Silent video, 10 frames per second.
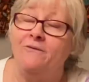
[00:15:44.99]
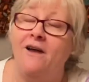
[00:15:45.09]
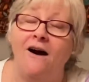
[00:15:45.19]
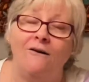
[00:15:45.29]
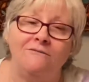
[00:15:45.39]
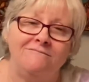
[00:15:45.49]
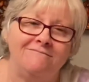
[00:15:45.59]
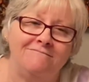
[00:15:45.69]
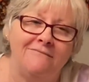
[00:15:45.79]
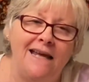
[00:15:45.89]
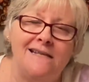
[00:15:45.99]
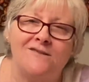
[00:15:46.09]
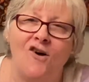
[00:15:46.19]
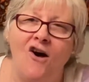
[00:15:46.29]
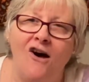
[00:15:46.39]
No, it's
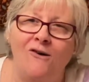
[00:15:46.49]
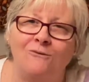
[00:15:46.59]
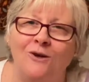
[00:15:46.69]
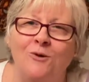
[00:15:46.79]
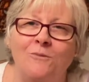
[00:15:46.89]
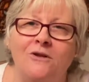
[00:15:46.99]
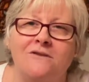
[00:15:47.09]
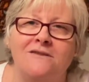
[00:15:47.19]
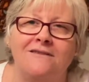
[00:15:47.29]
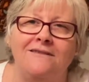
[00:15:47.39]
all rumors.